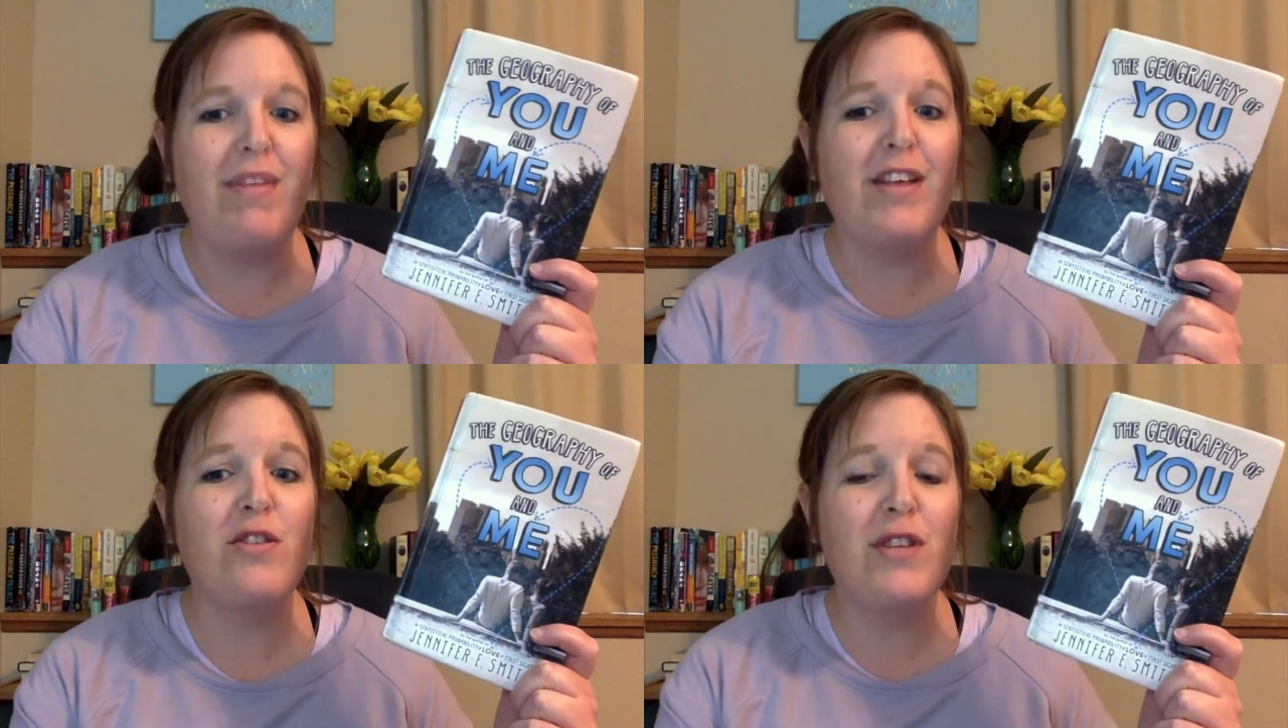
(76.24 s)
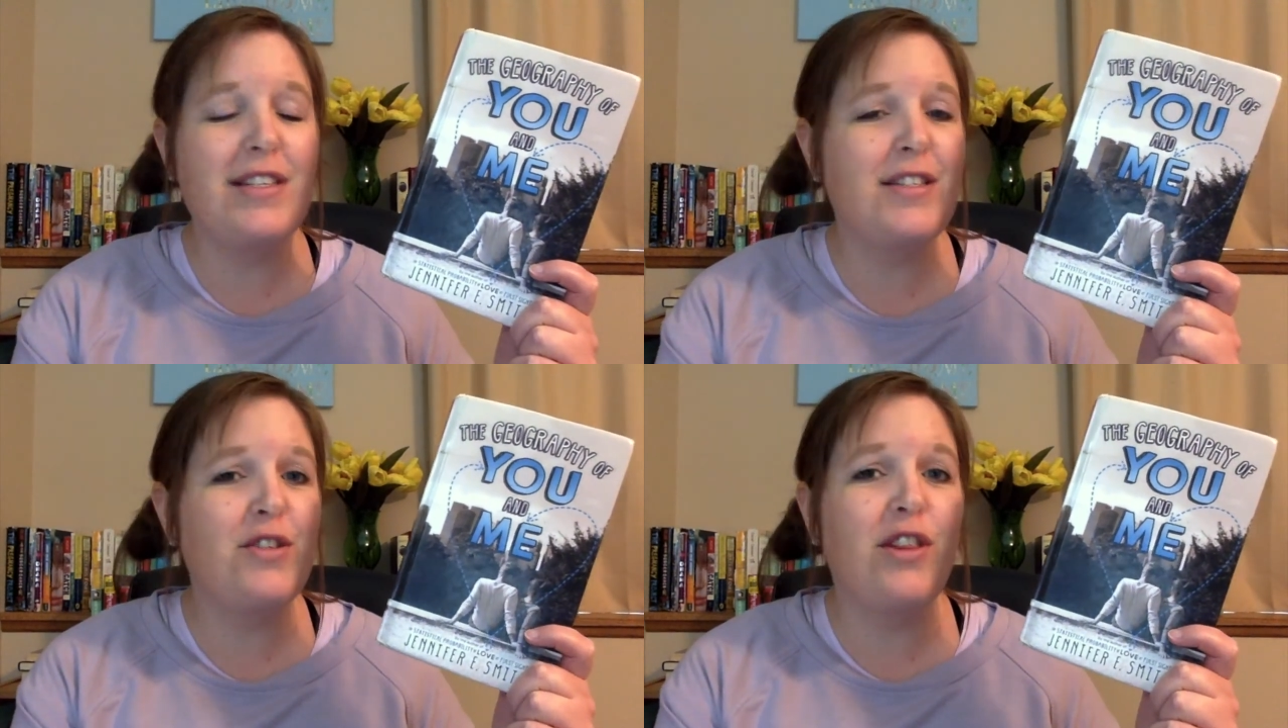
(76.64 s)
So
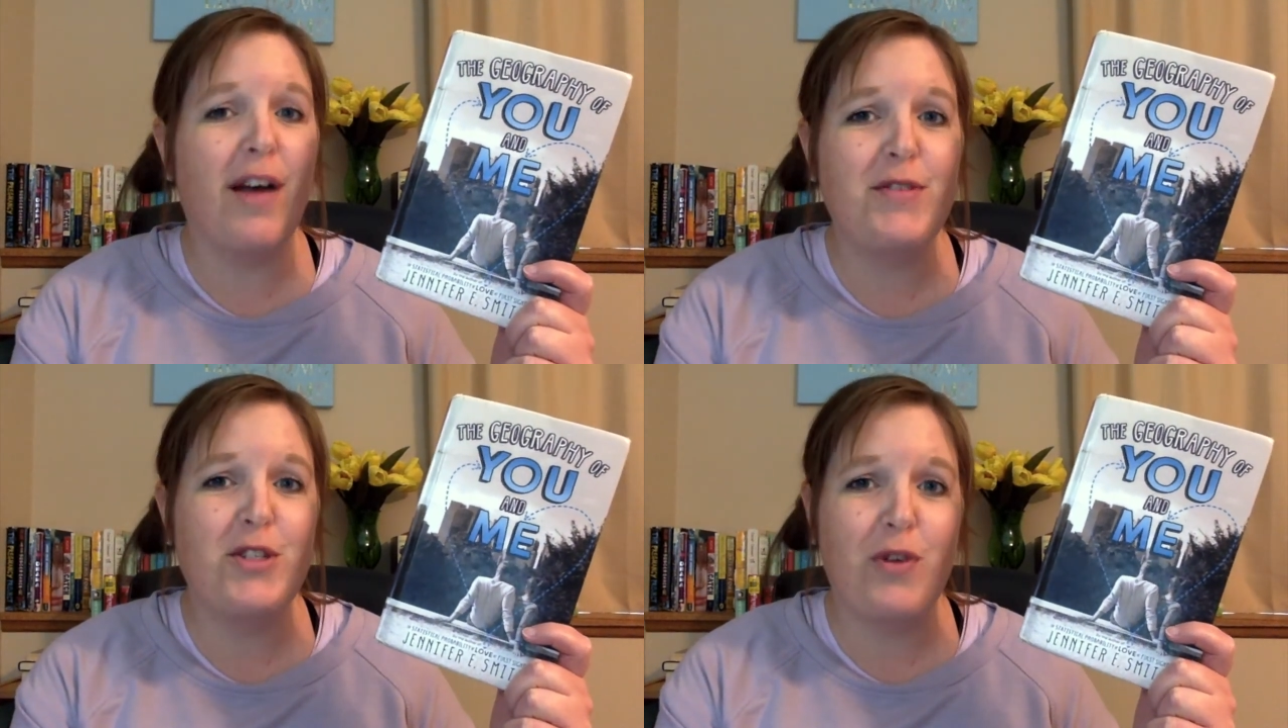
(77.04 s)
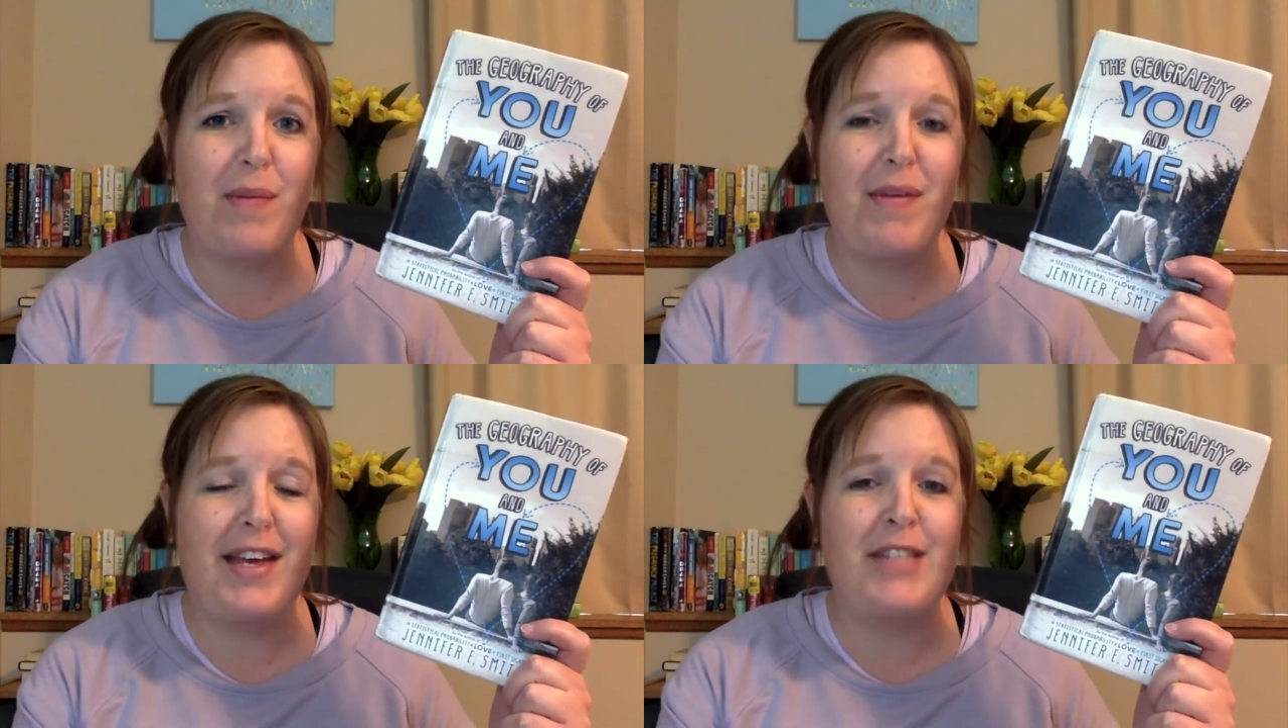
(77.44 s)
this love story
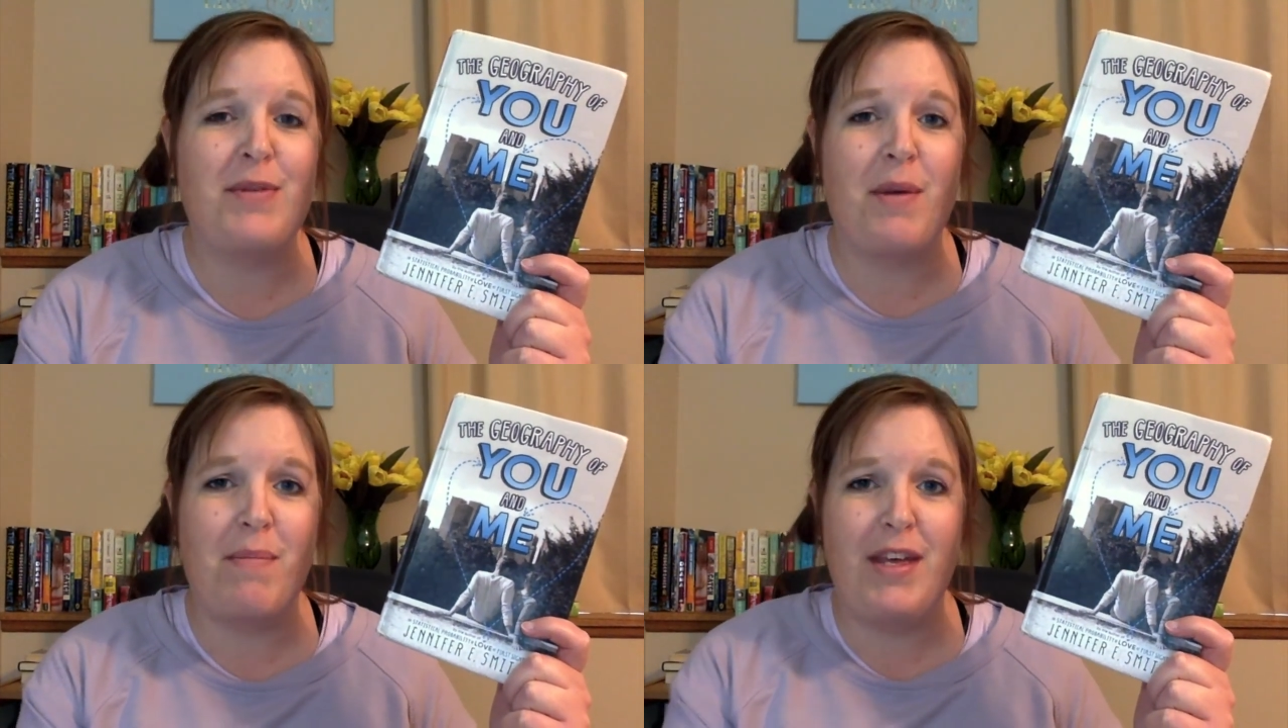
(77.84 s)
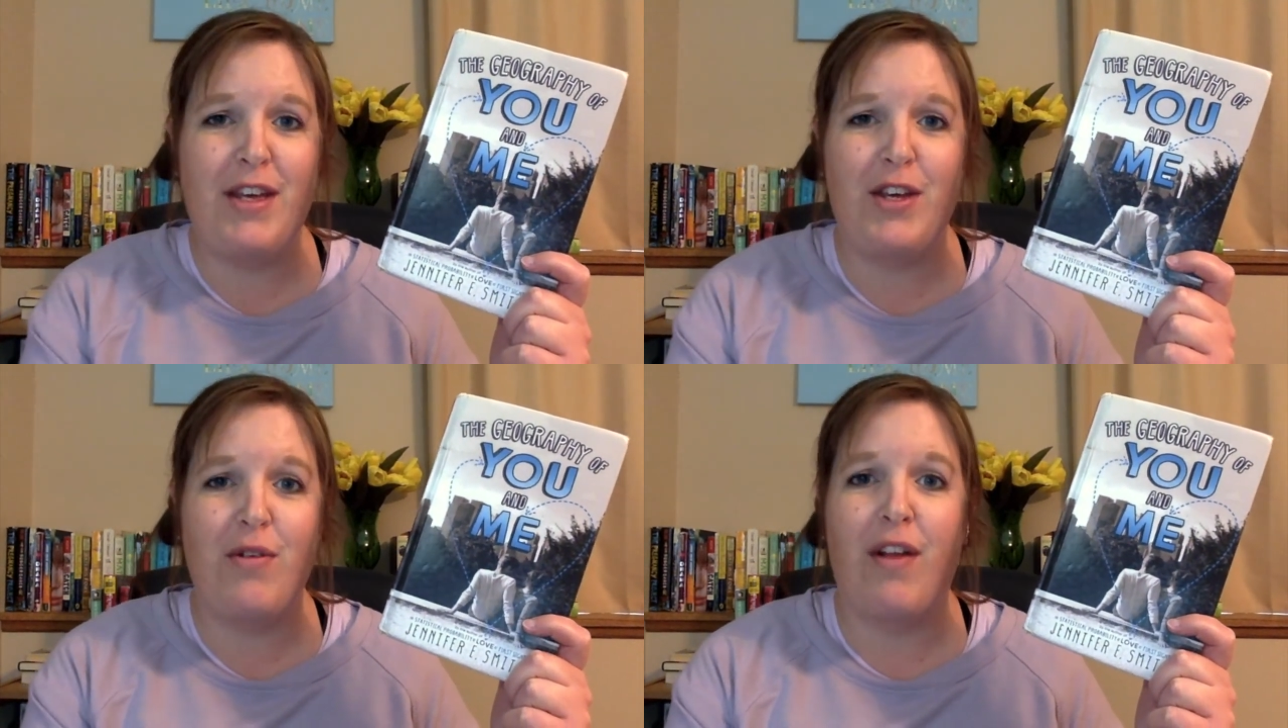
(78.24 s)
begins with a meet
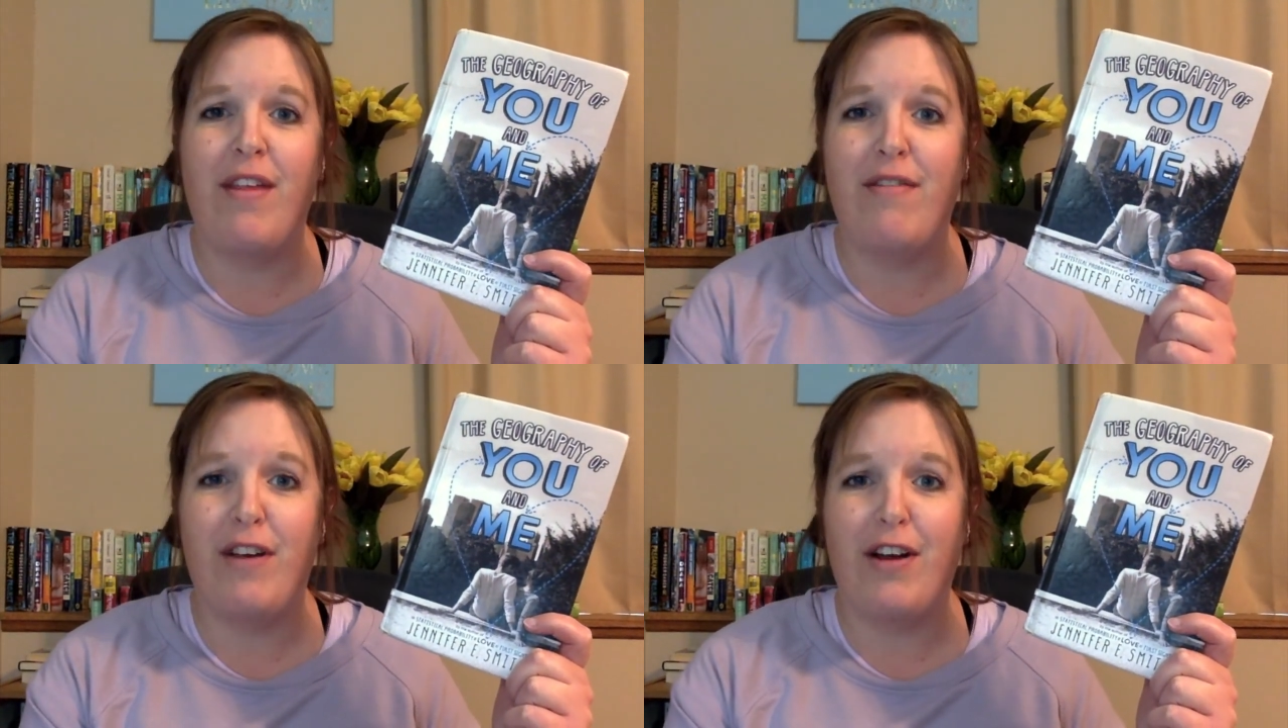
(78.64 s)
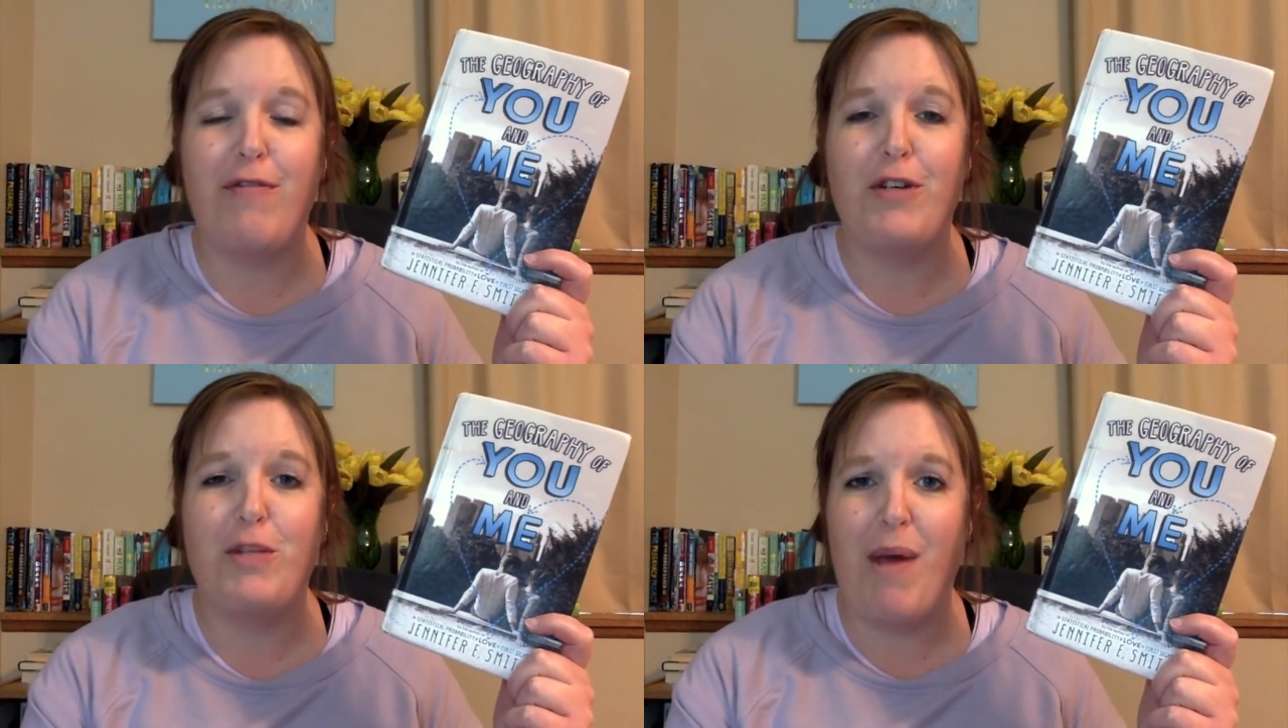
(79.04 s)
cute on the very
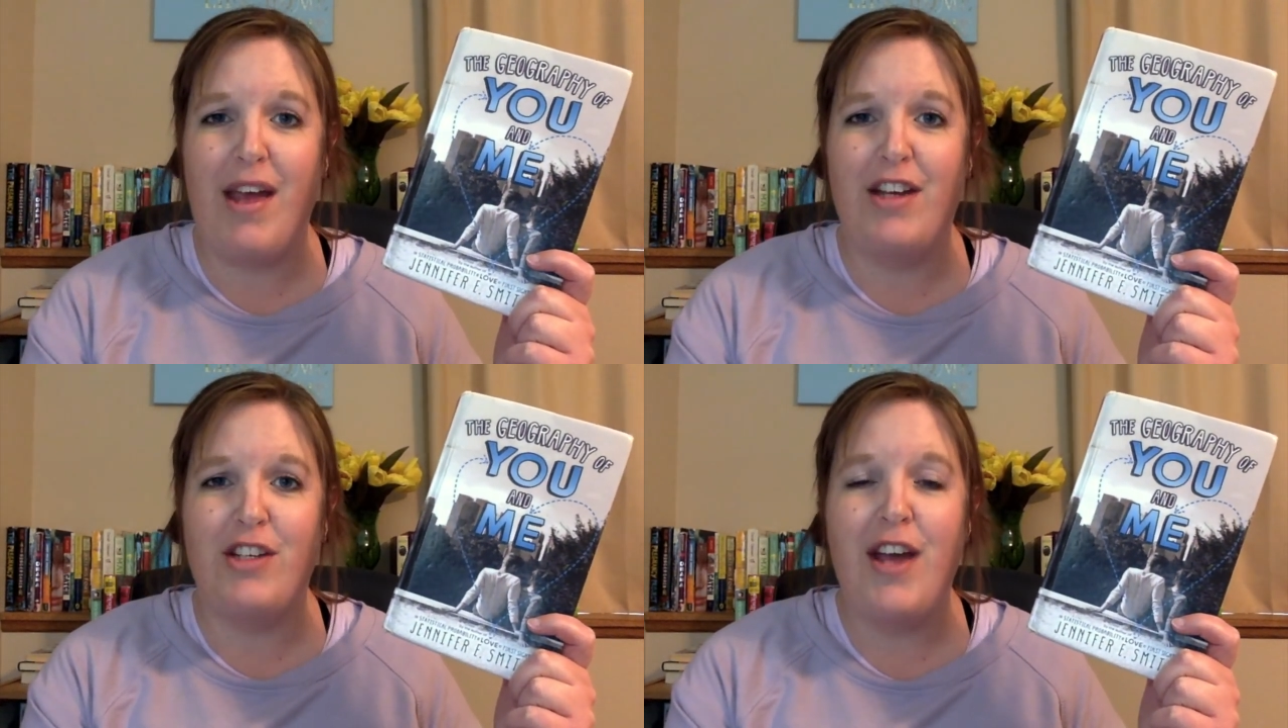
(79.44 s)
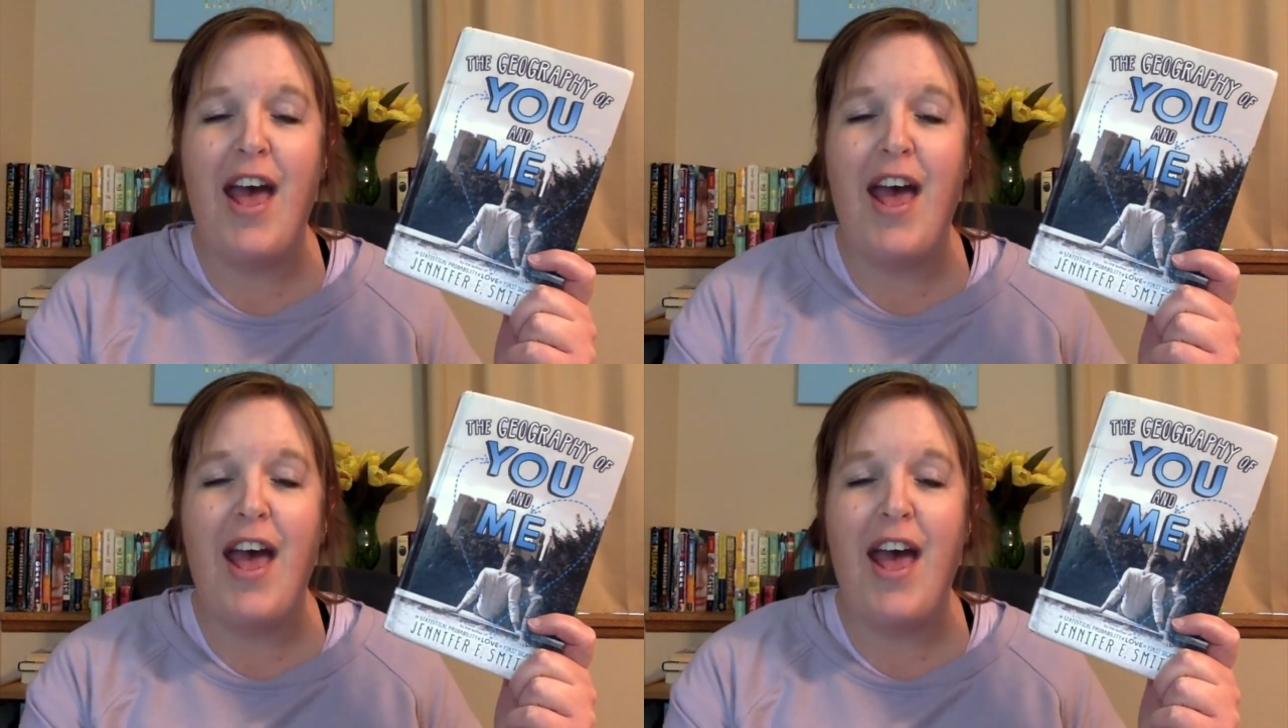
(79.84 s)
first page,